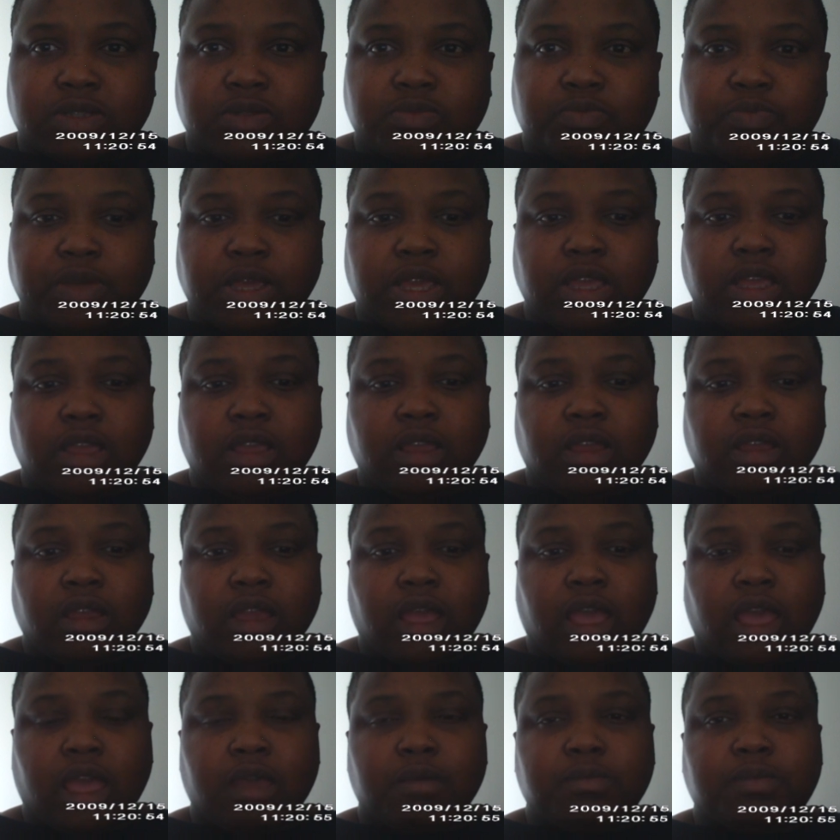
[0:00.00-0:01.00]
Is be
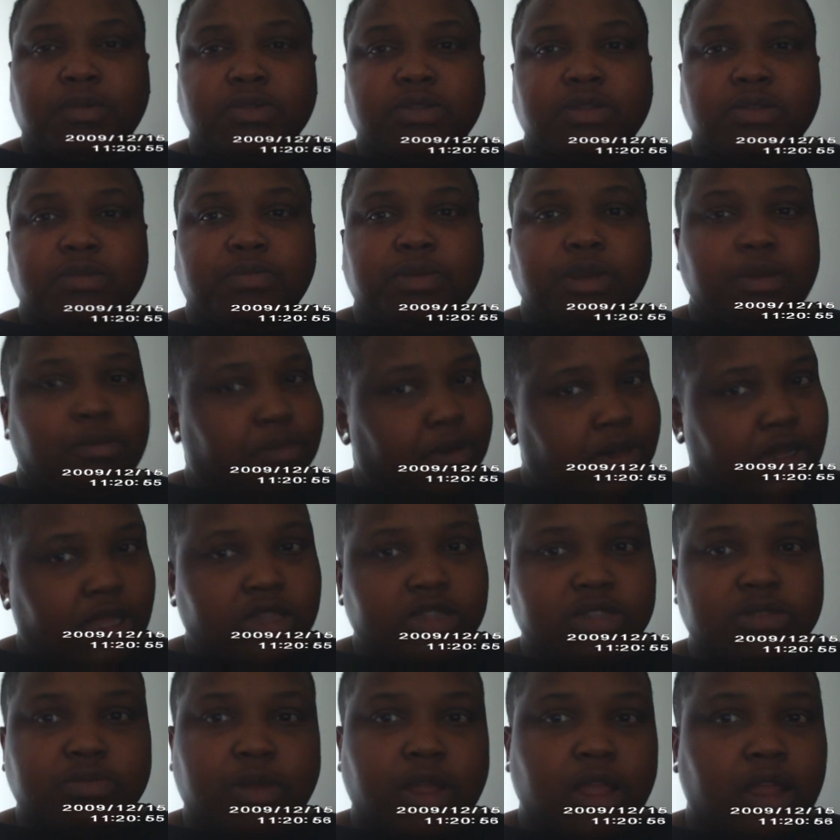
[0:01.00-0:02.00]
able to be
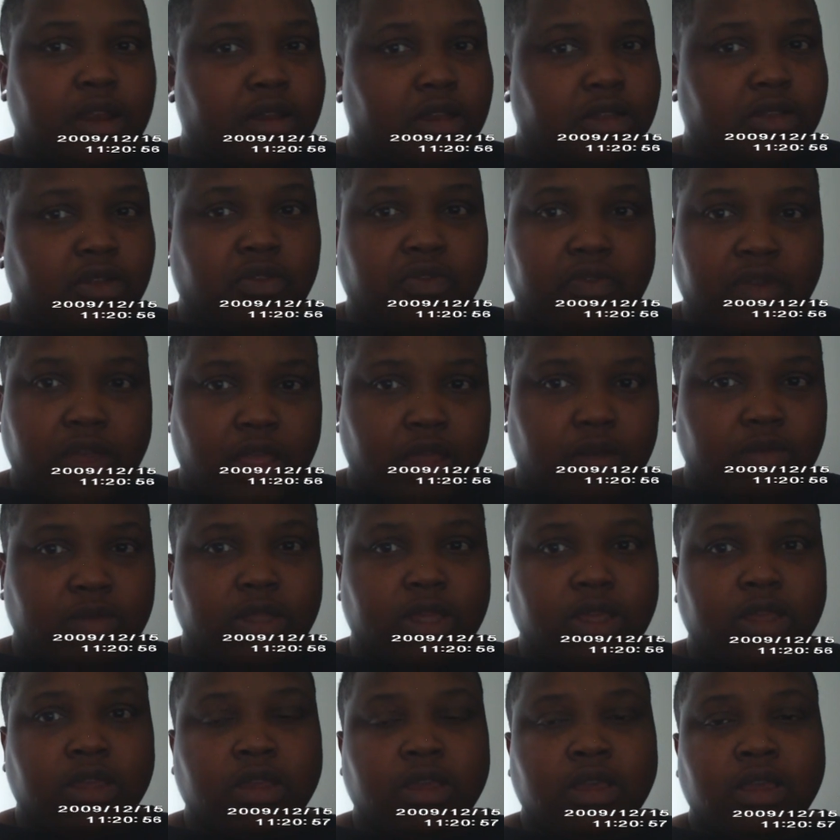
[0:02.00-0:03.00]
blessed by another
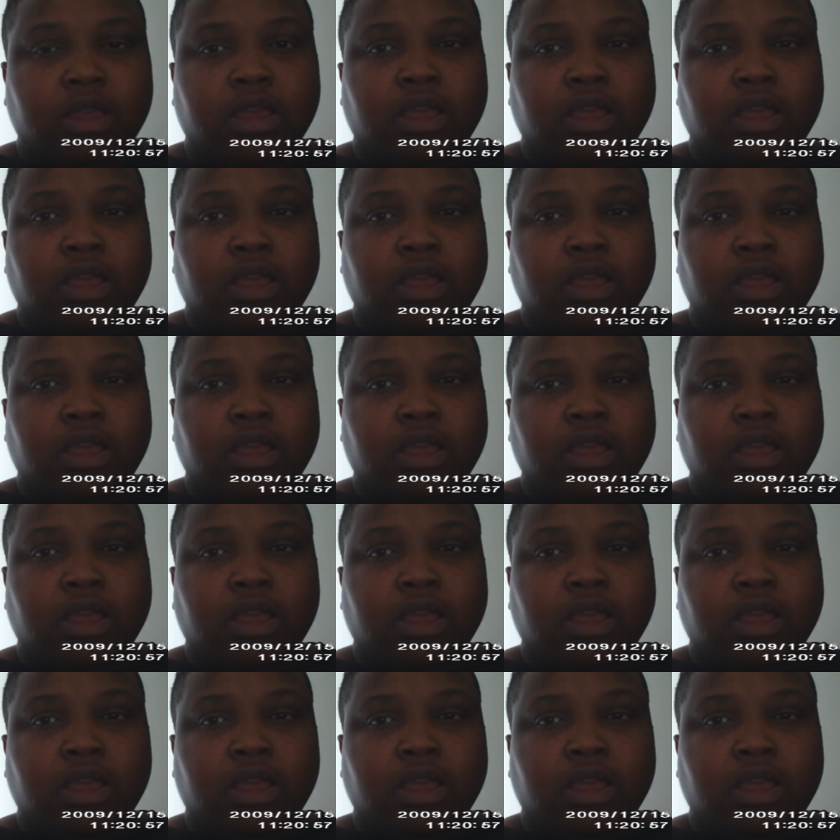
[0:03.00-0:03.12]
family,